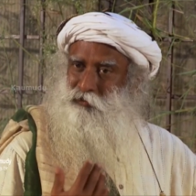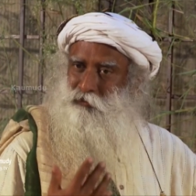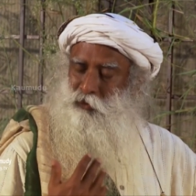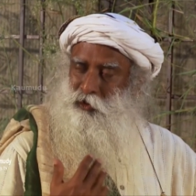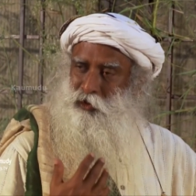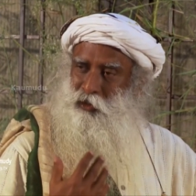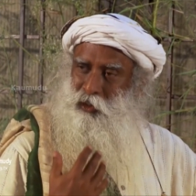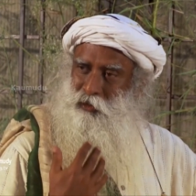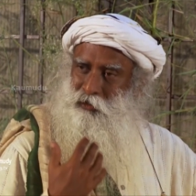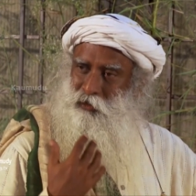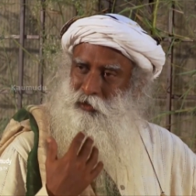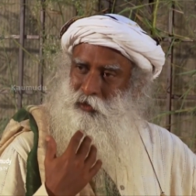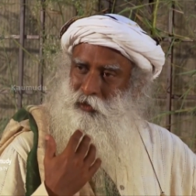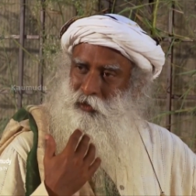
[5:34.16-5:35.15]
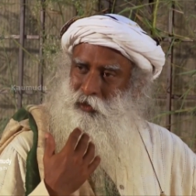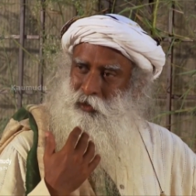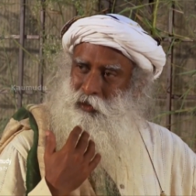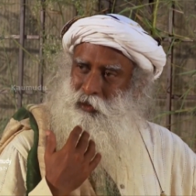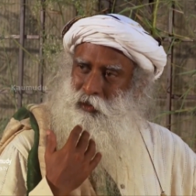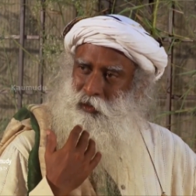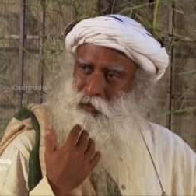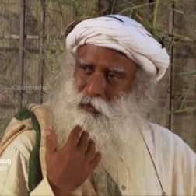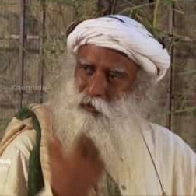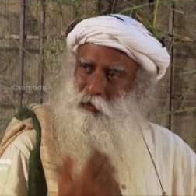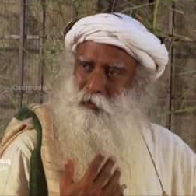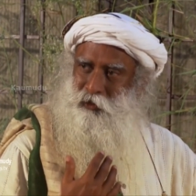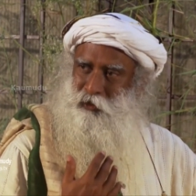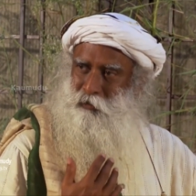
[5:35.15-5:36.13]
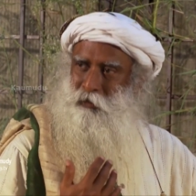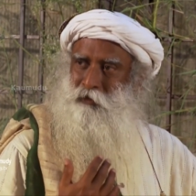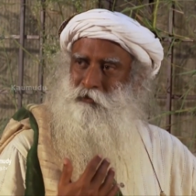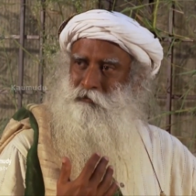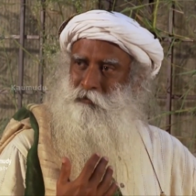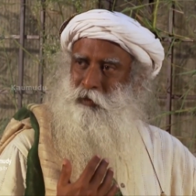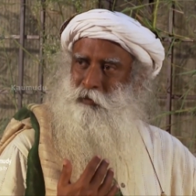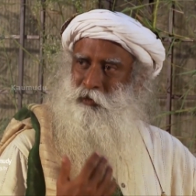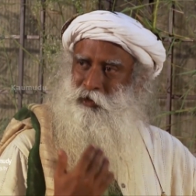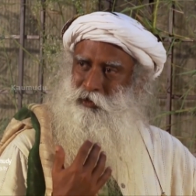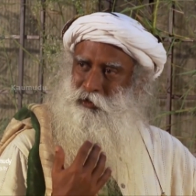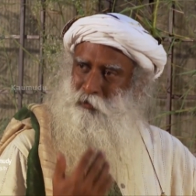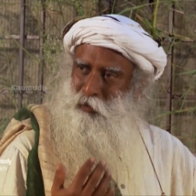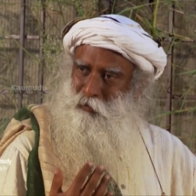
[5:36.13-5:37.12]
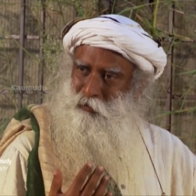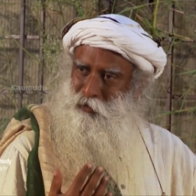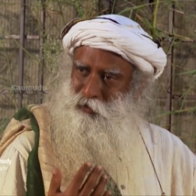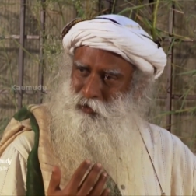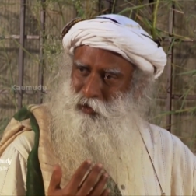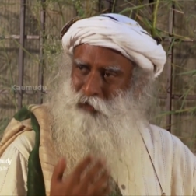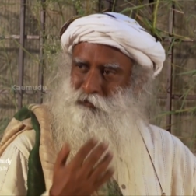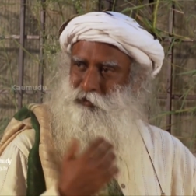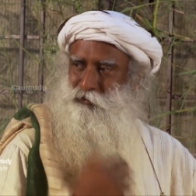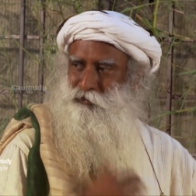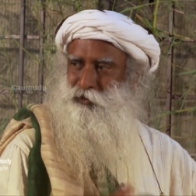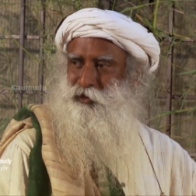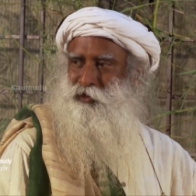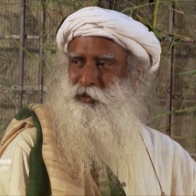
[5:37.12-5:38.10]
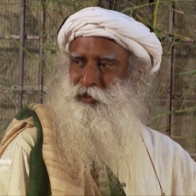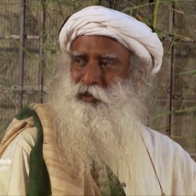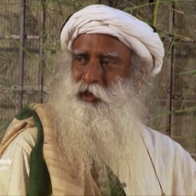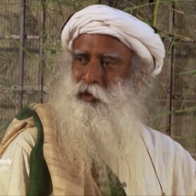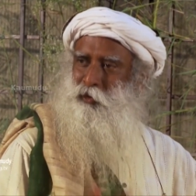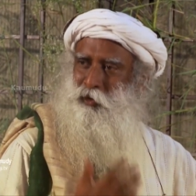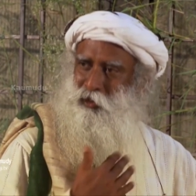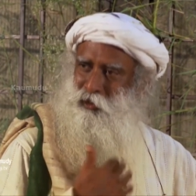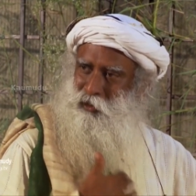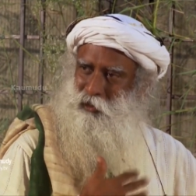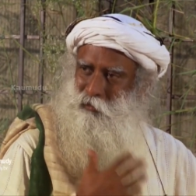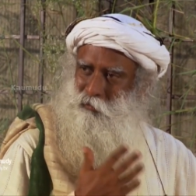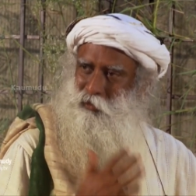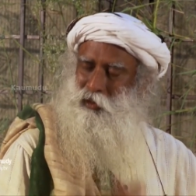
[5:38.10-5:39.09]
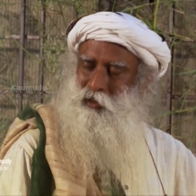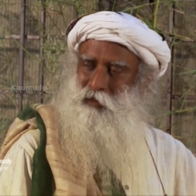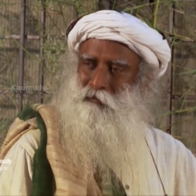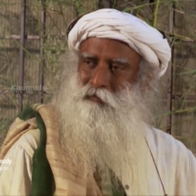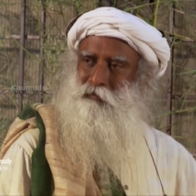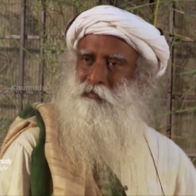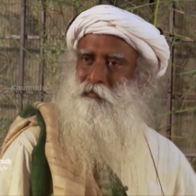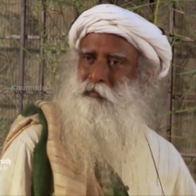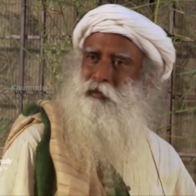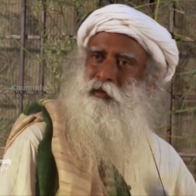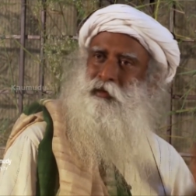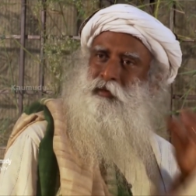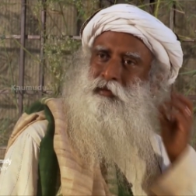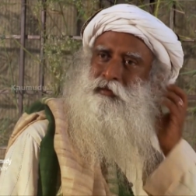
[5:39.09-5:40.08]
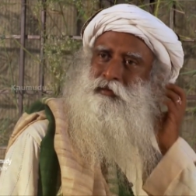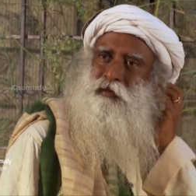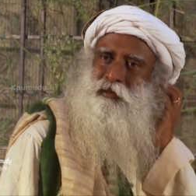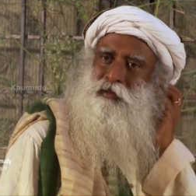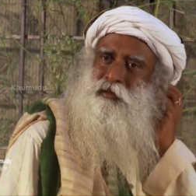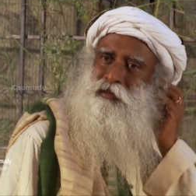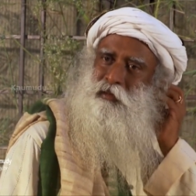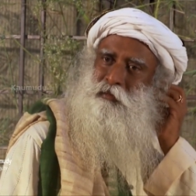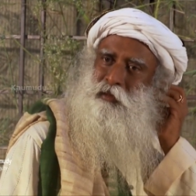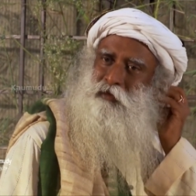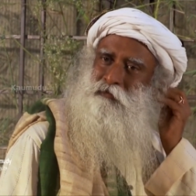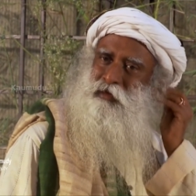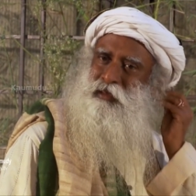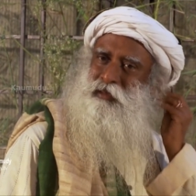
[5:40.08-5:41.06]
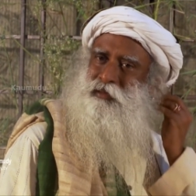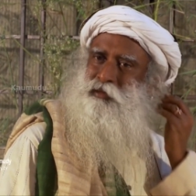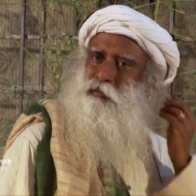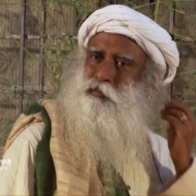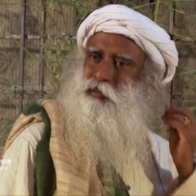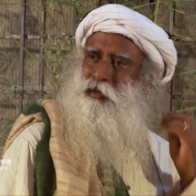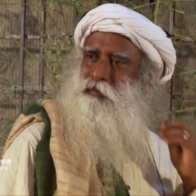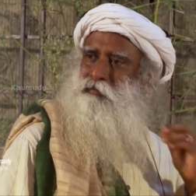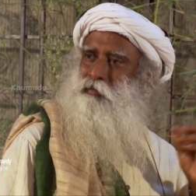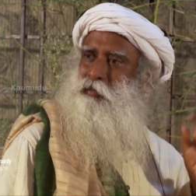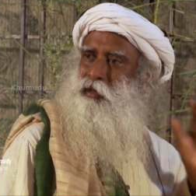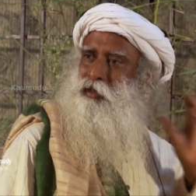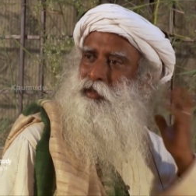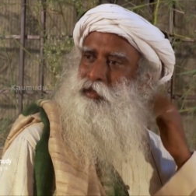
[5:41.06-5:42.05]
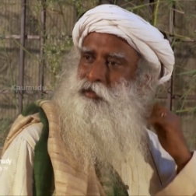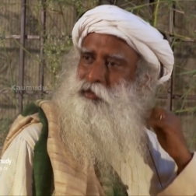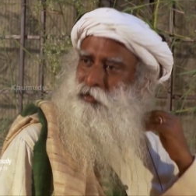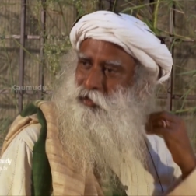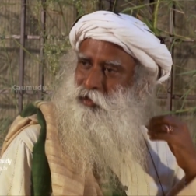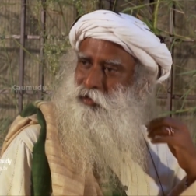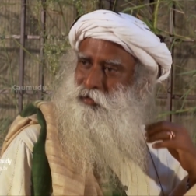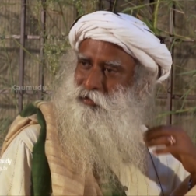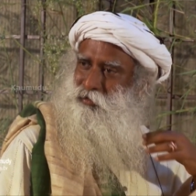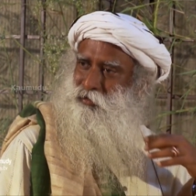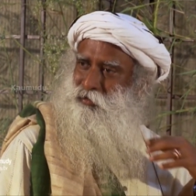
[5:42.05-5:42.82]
water has a enormous amount of memory, it remembers how you have treated and accordingly it will behave. This is something very simple, everybody can start.